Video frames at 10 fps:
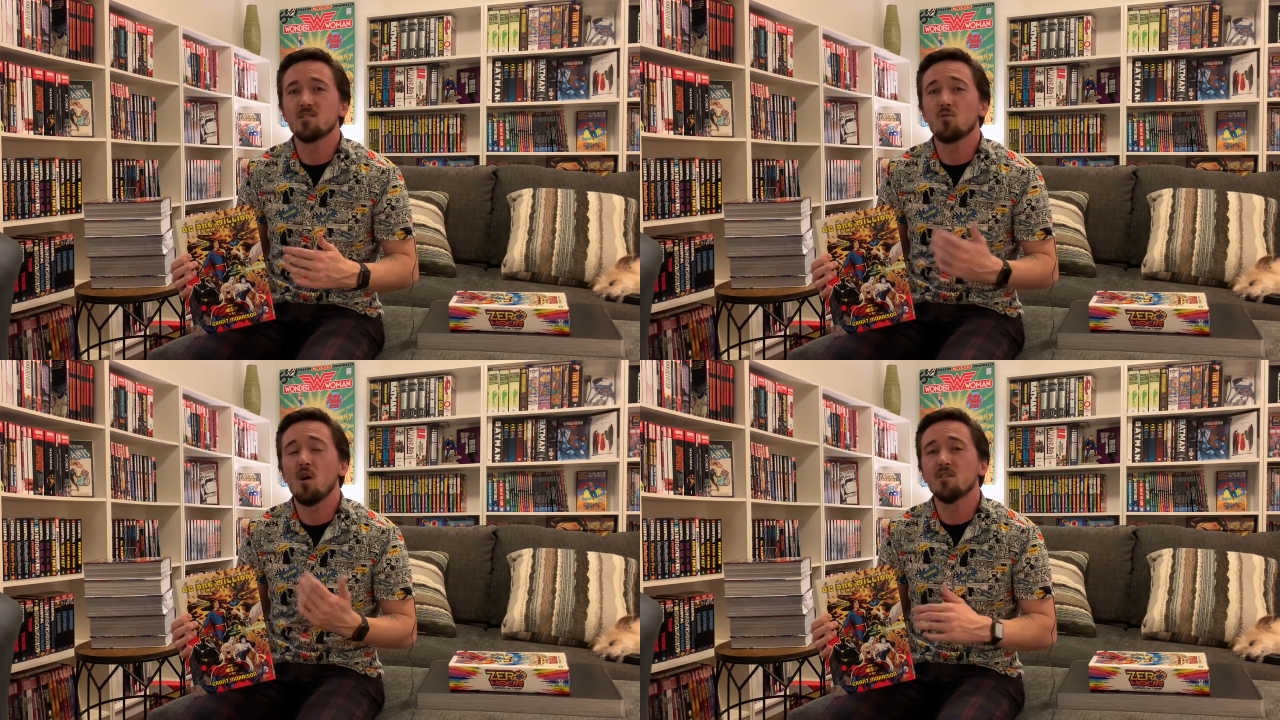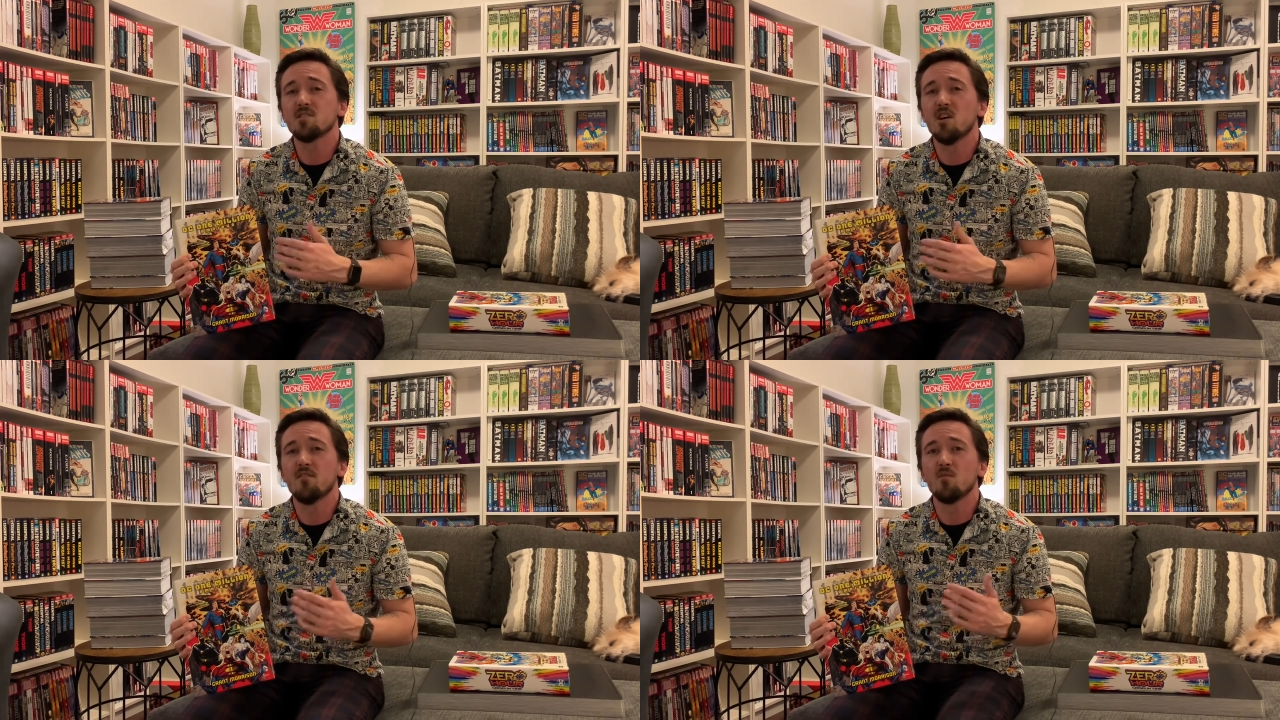cross
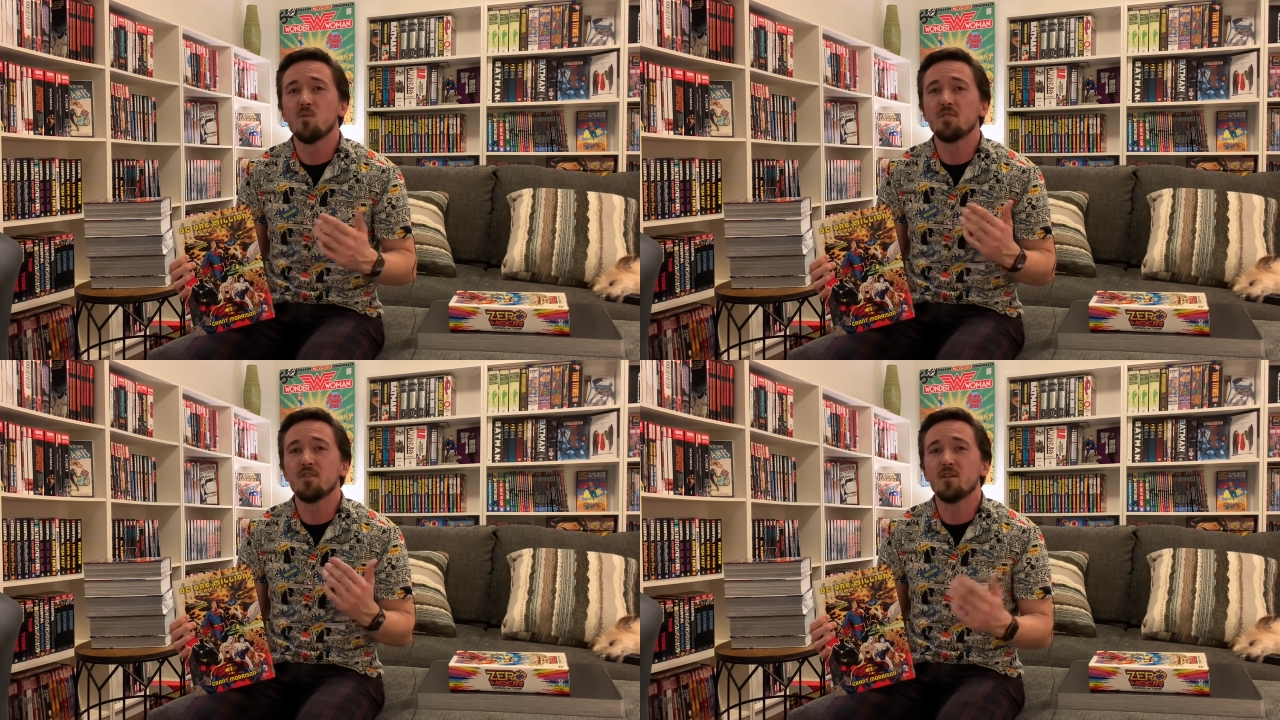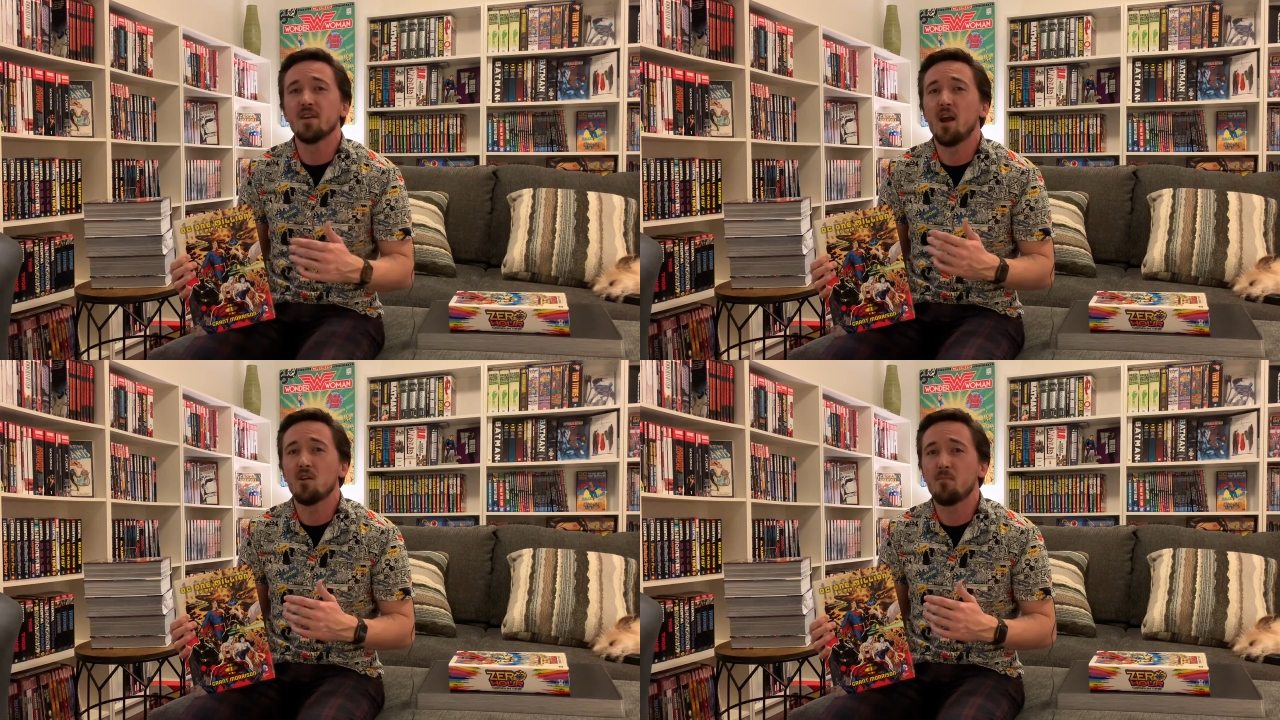over with their
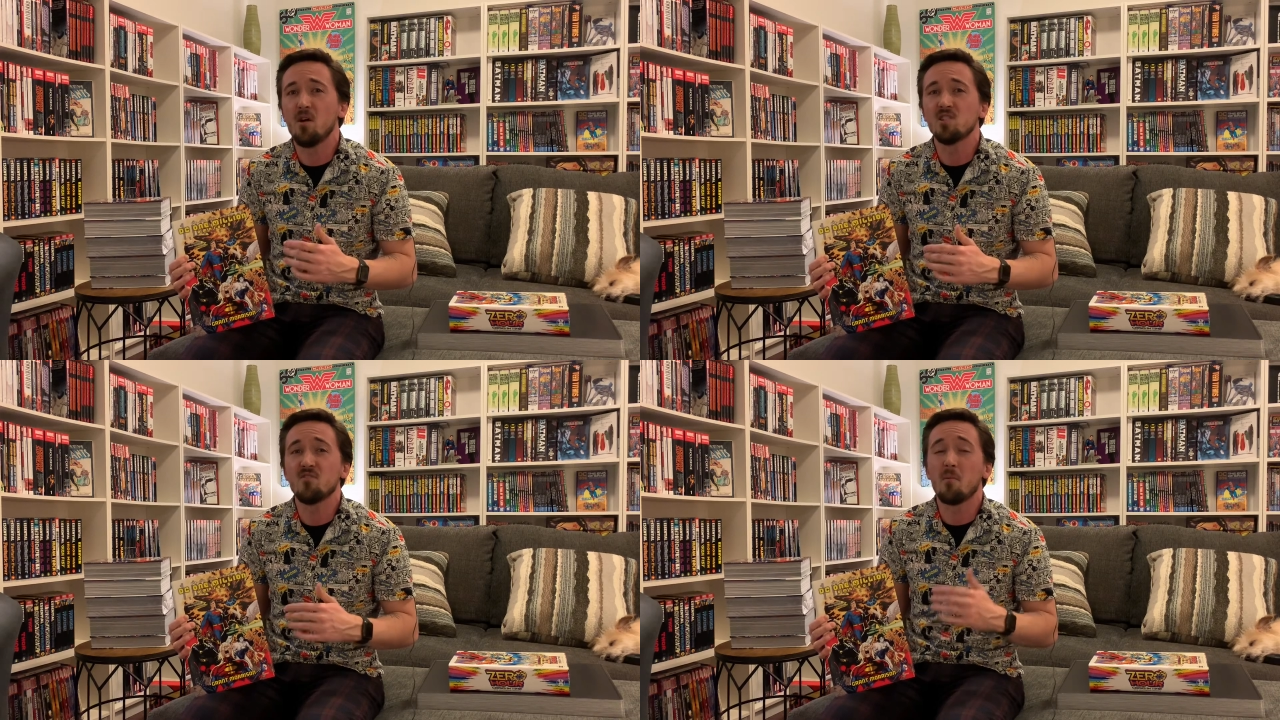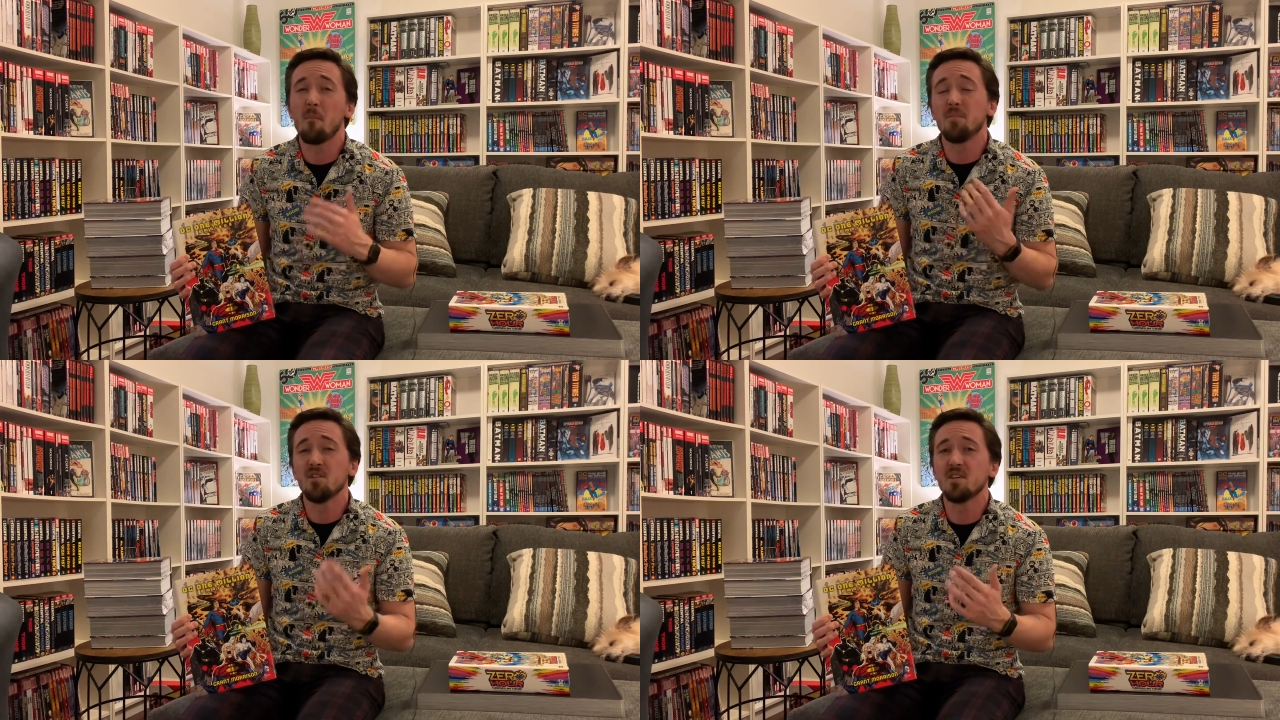counterparts from a
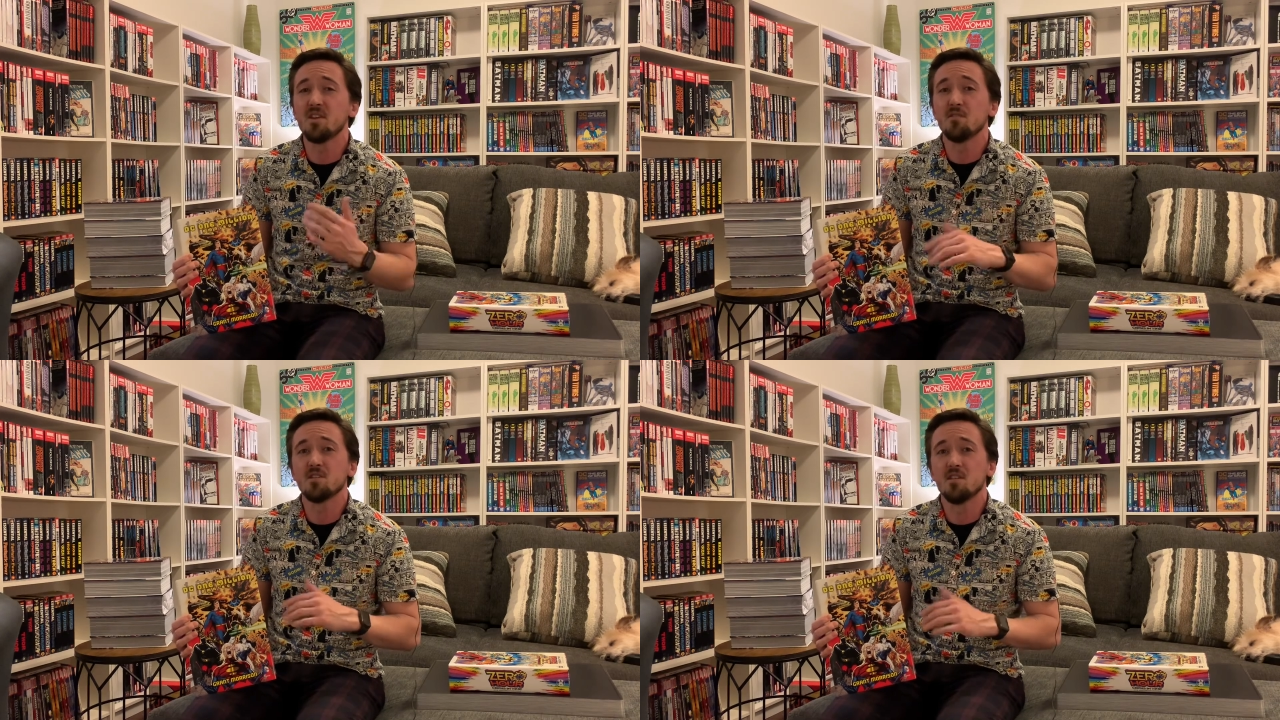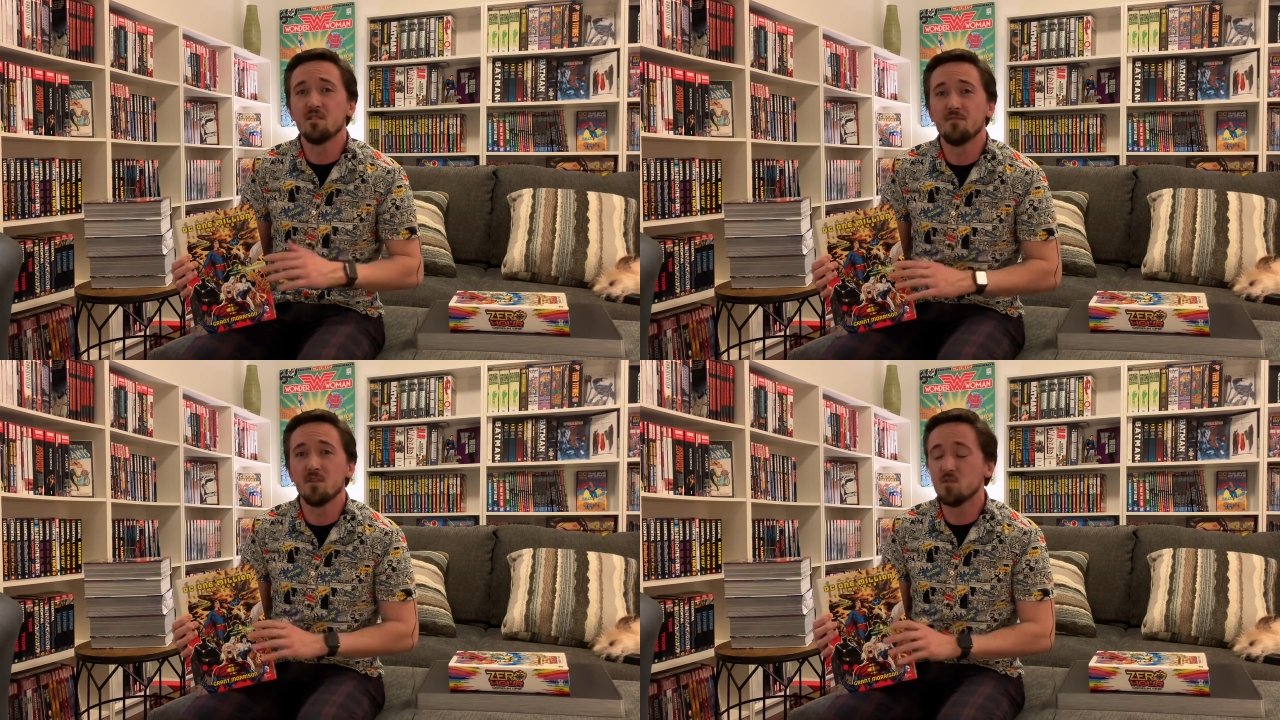million years into the
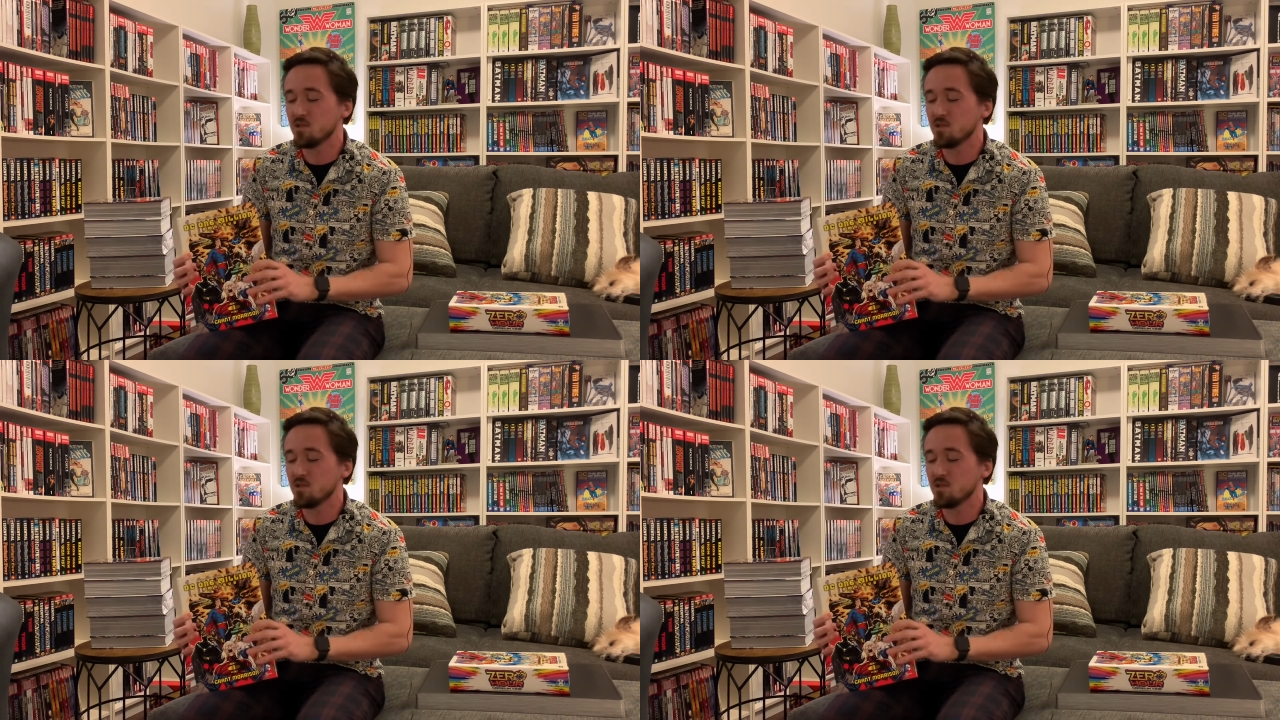future.